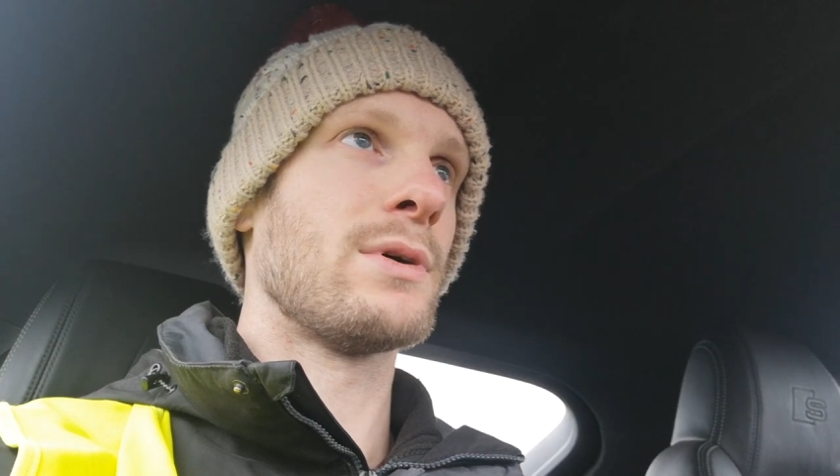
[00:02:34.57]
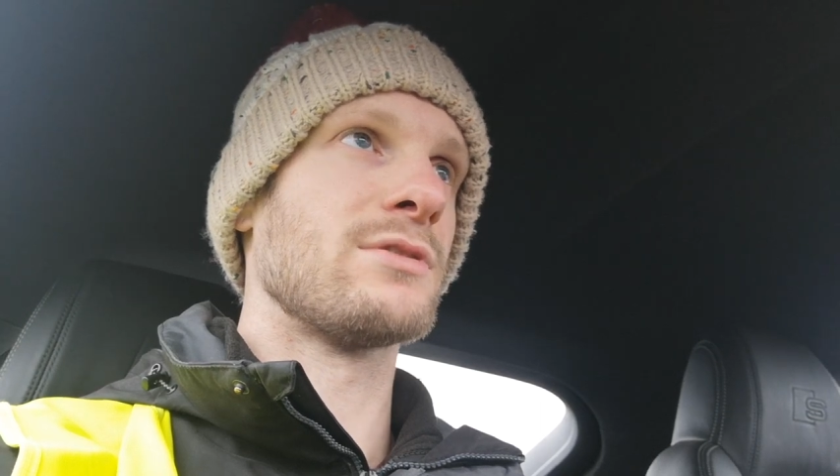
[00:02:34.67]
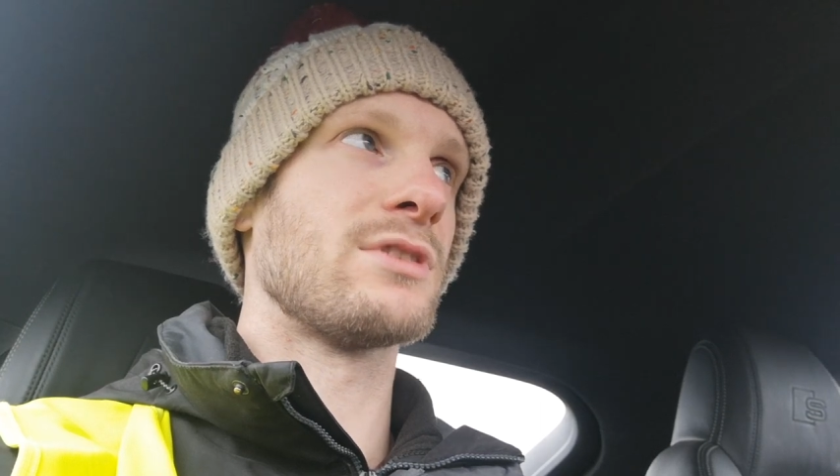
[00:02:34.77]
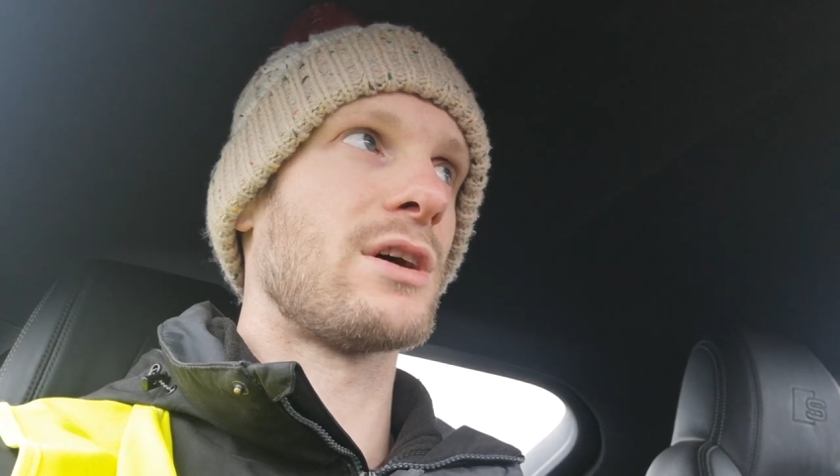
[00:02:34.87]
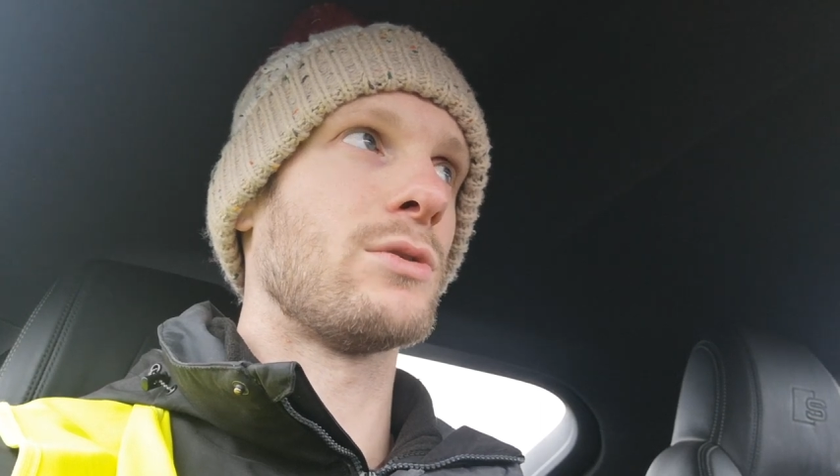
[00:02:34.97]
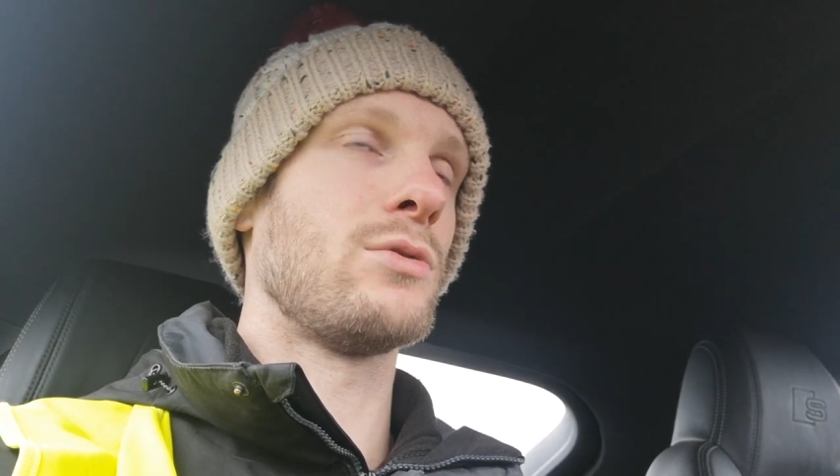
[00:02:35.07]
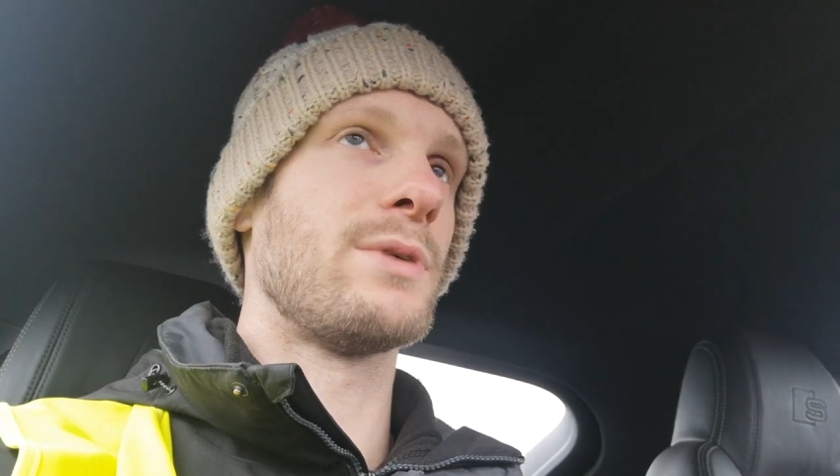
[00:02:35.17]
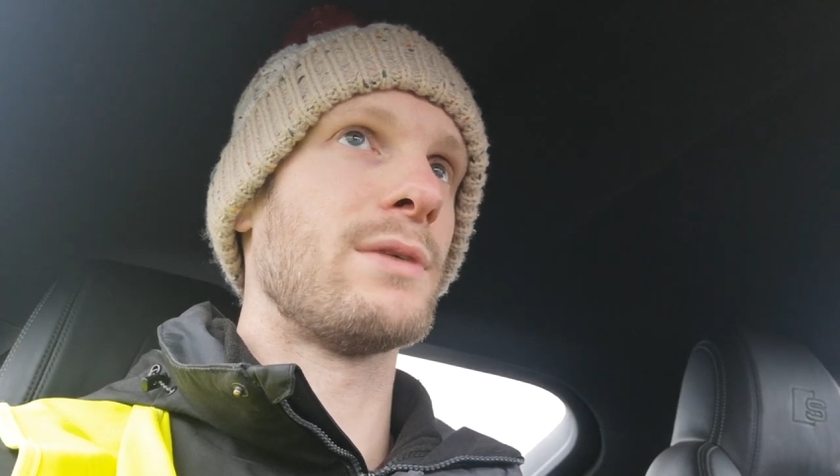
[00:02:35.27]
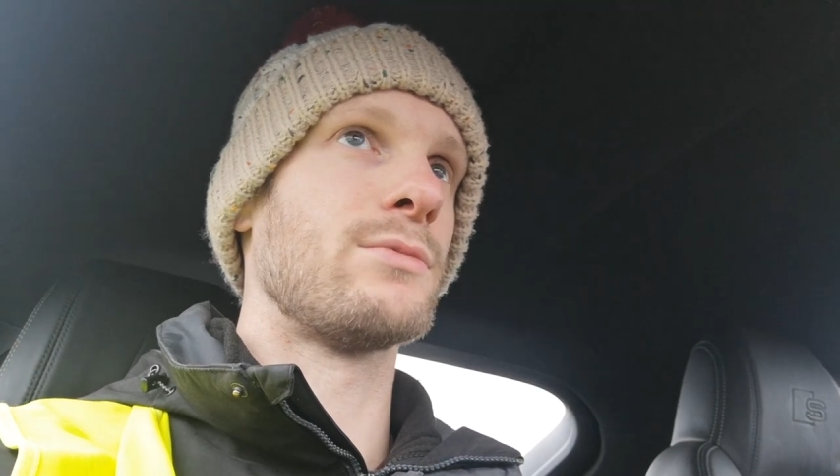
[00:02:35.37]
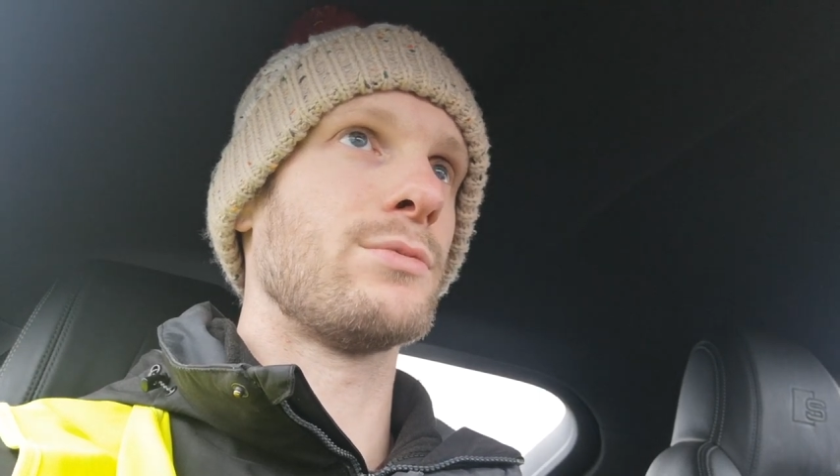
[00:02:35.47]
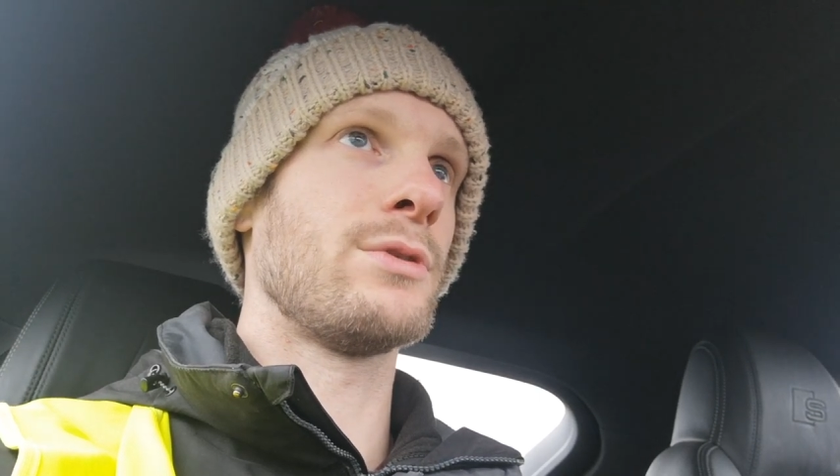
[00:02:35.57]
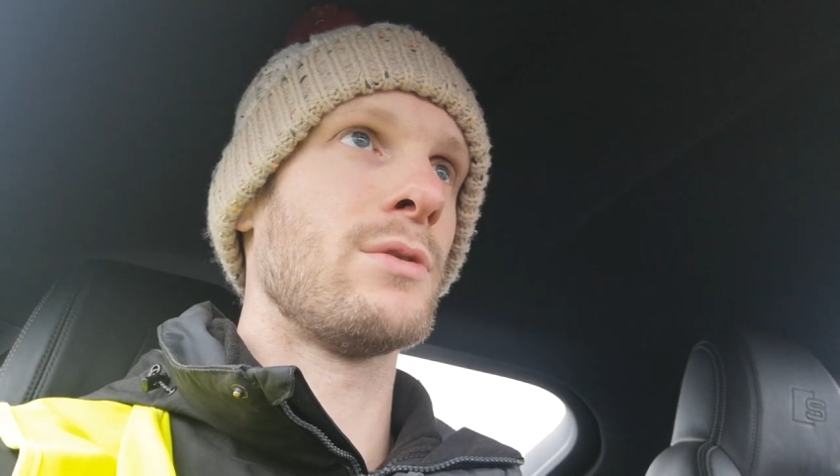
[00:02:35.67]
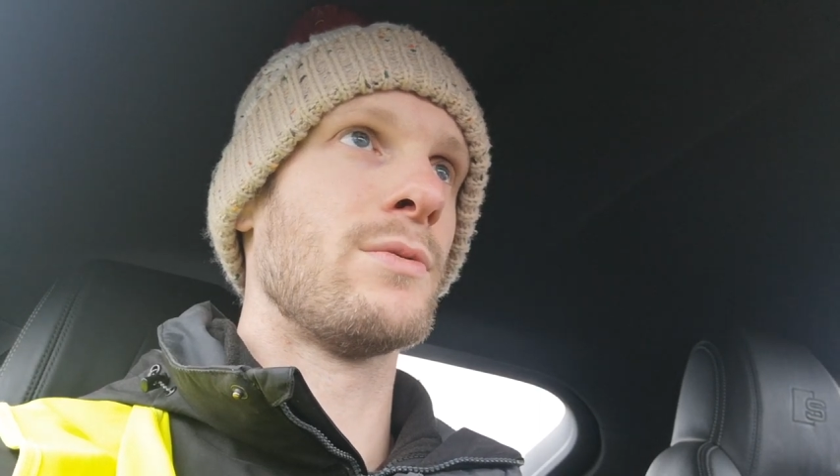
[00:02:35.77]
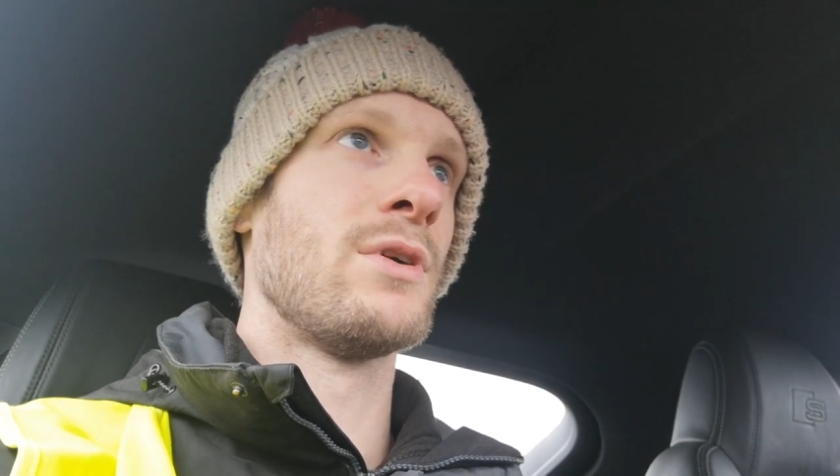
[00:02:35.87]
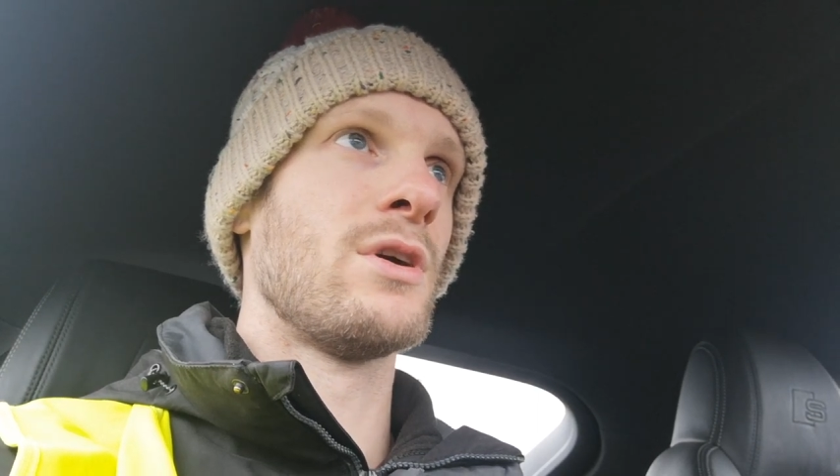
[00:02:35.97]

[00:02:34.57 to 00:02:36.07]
I was like, oh, BMW.